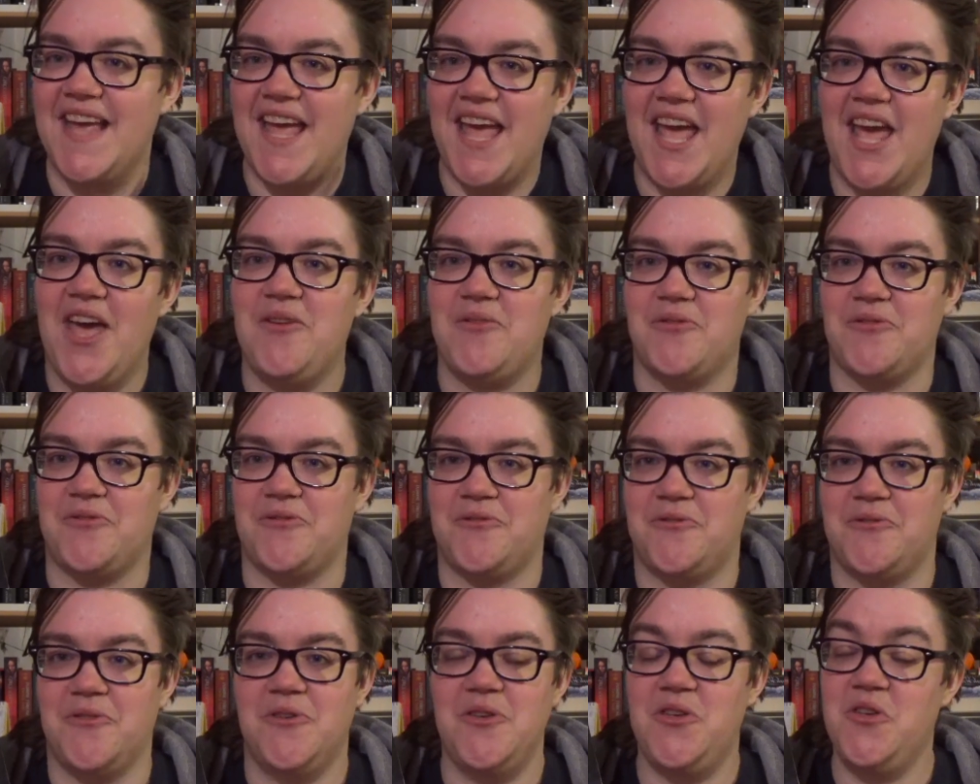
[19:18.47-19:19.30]

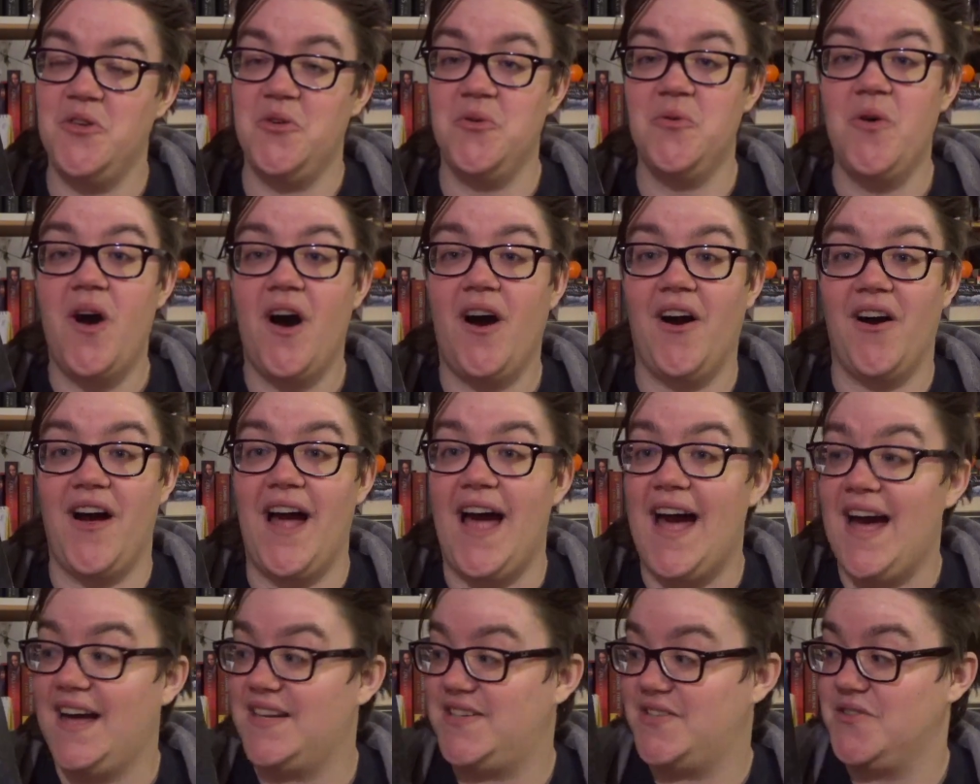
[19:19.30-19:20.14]
if you are
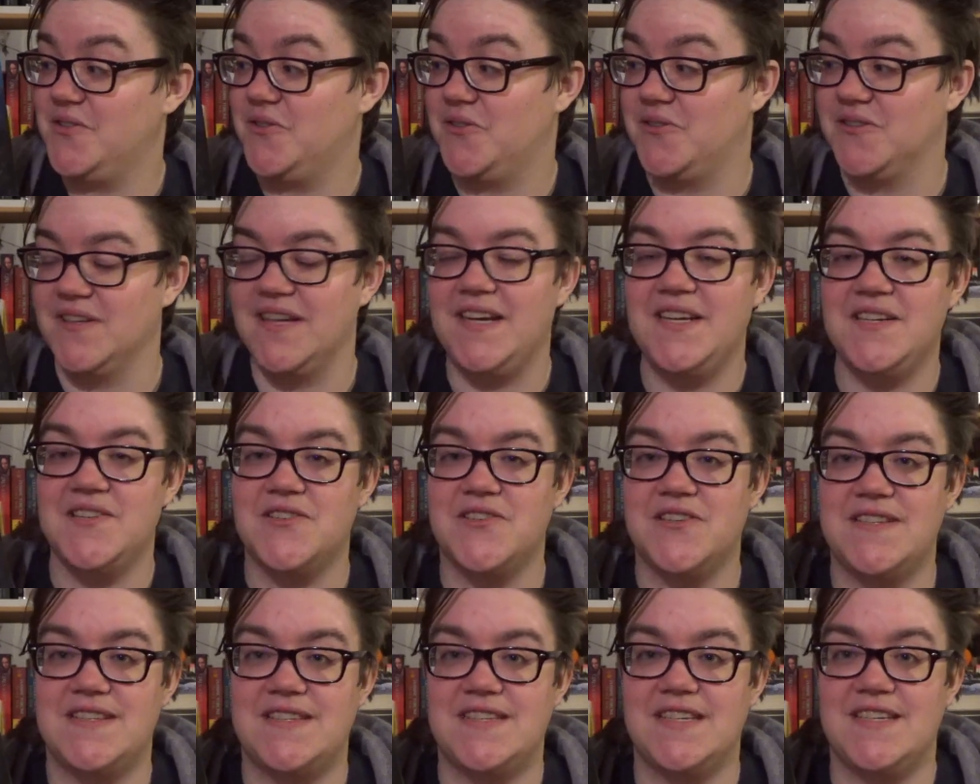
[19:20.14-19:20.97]
at all
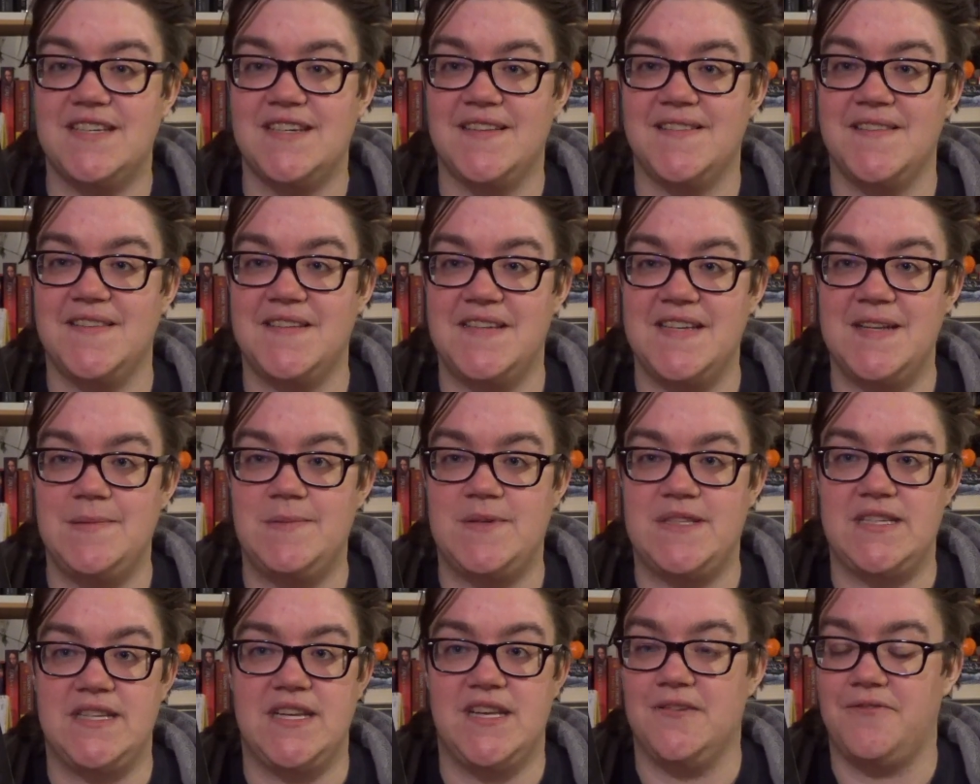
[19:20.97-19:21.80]
interested in the deep
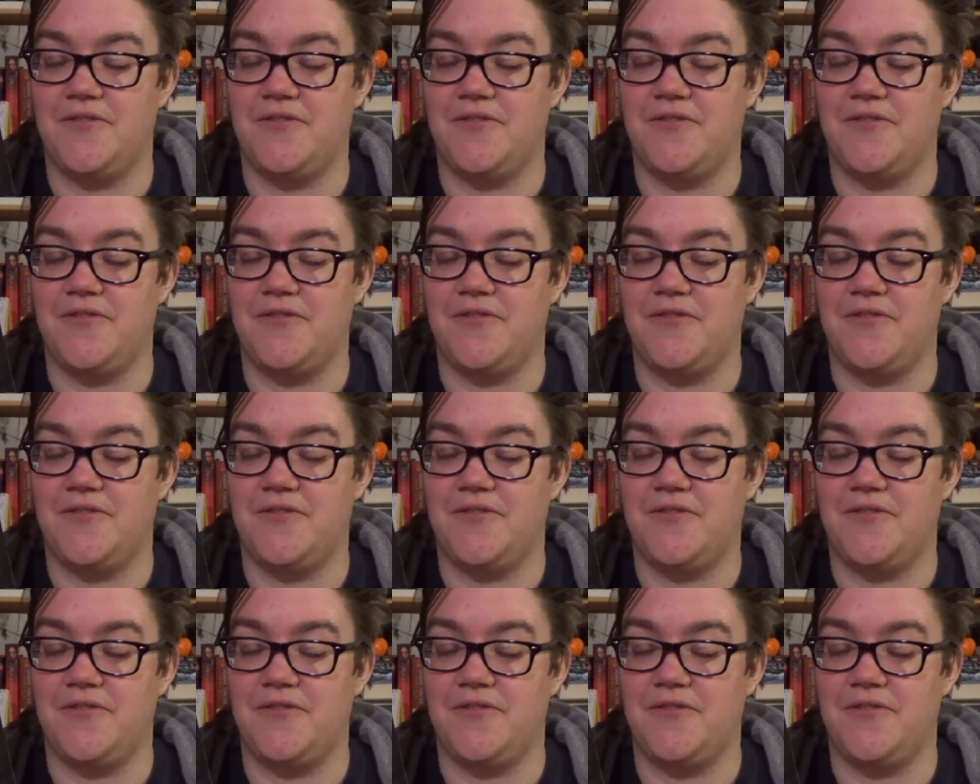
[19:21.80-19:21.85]
sea,